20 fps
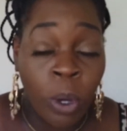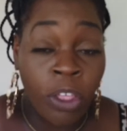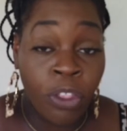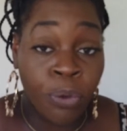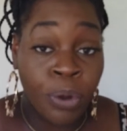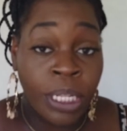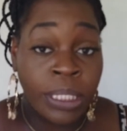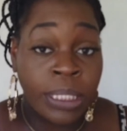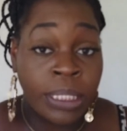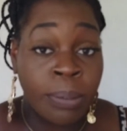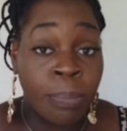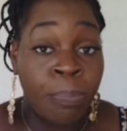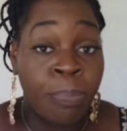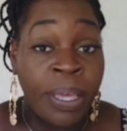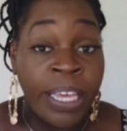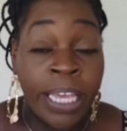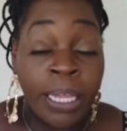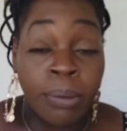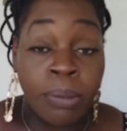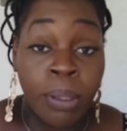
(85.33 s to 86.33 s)
whether it's the
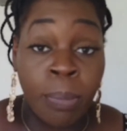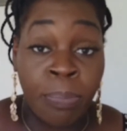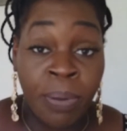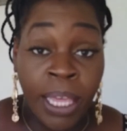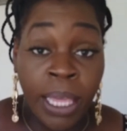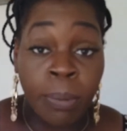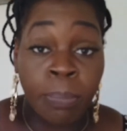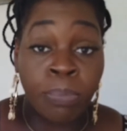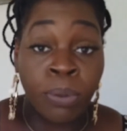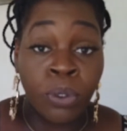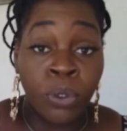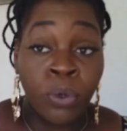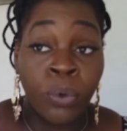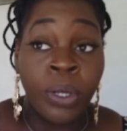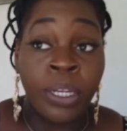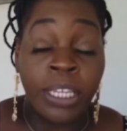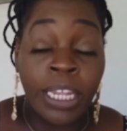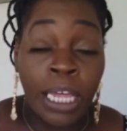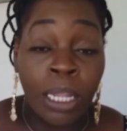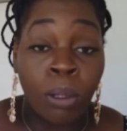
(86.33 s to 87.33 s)
big
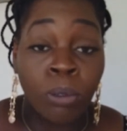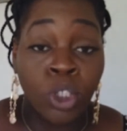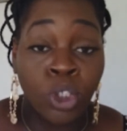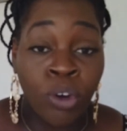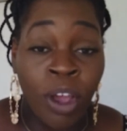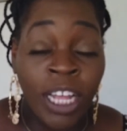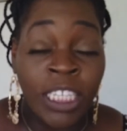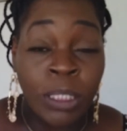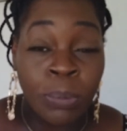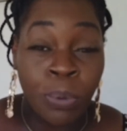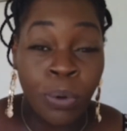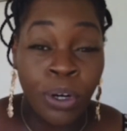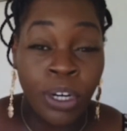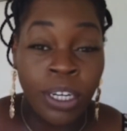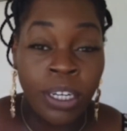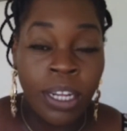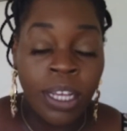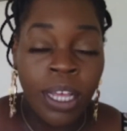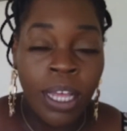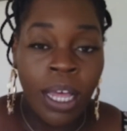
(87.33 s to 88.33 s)
blue and yellow
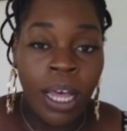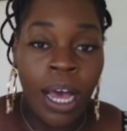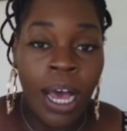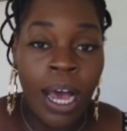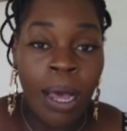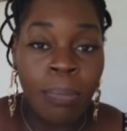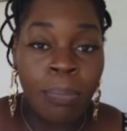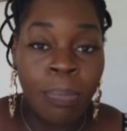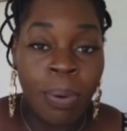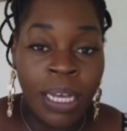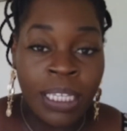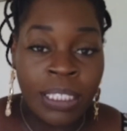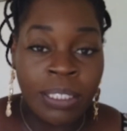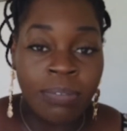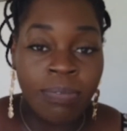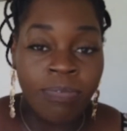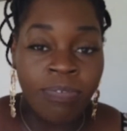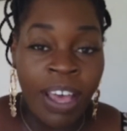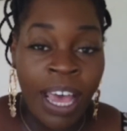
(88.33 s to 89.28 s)
transport bus,